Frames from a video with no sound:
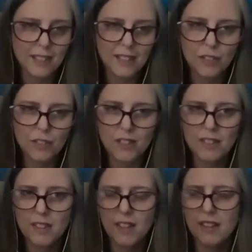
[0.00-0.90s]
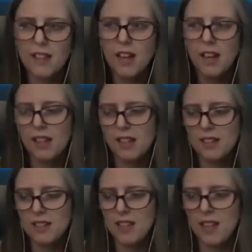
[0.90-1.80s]
I guess you could say,
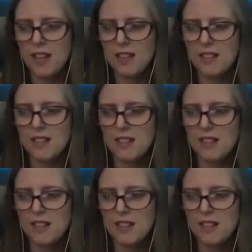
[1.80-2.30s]
is that